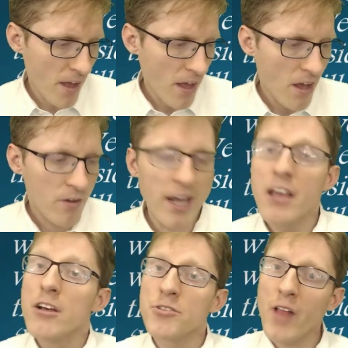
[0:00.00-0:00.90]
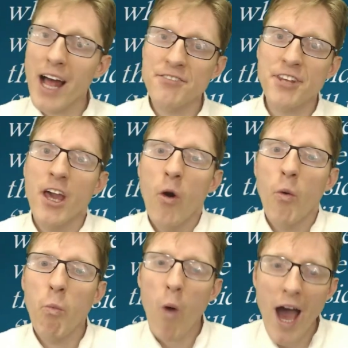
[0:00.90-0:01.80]
Okay, so lastly,
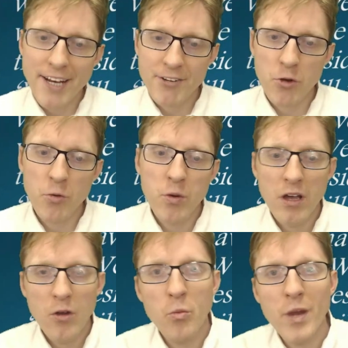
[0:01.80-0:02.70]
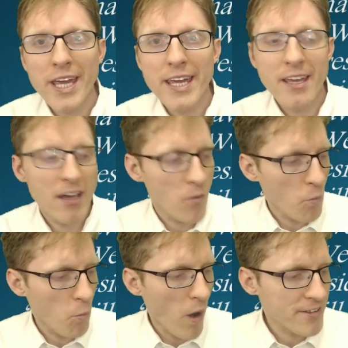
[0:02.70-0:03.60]
why do we
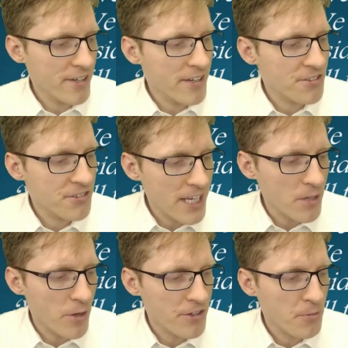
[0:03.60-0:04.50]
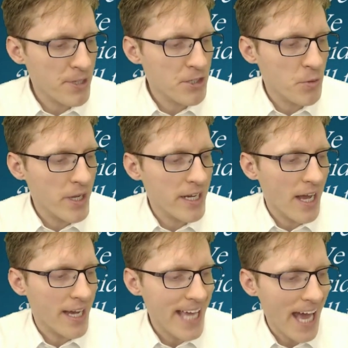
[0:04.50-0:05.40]
want to distinguish between
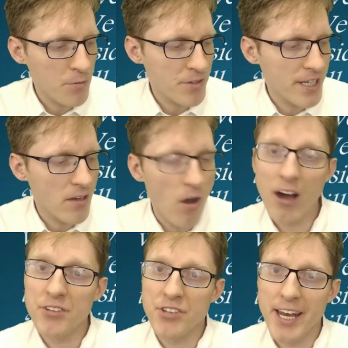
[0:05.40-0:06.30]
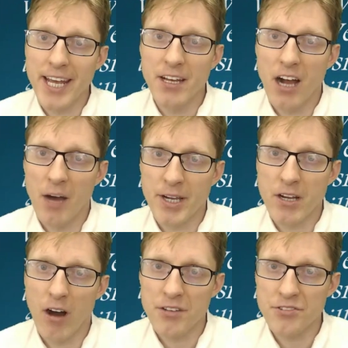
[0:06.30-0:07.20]
accounting costs and economic
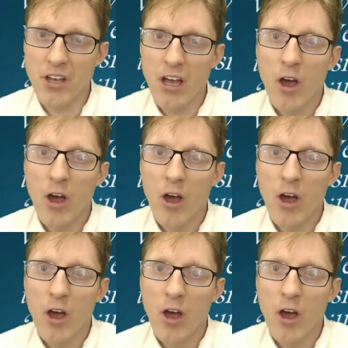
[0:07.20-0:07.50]
costs?